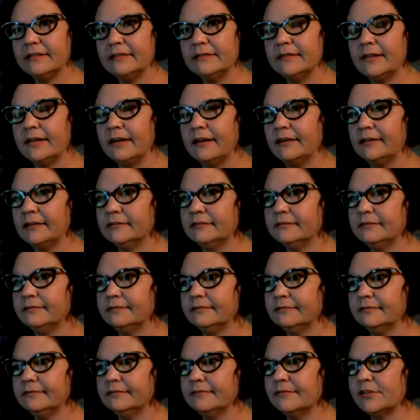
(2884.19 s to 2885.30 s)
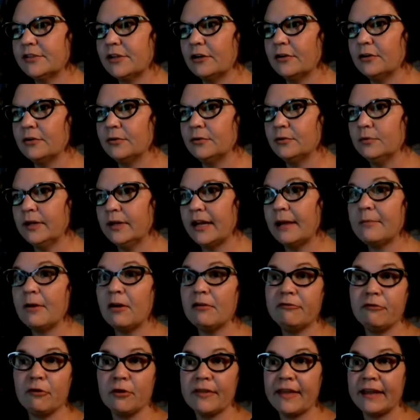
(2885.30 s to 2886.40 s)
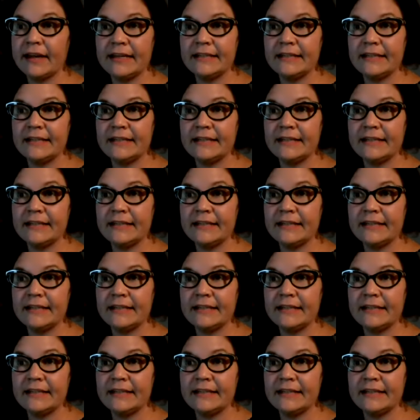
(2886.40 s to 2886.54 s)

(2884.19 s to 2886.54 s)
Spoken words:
So, and I'm all for that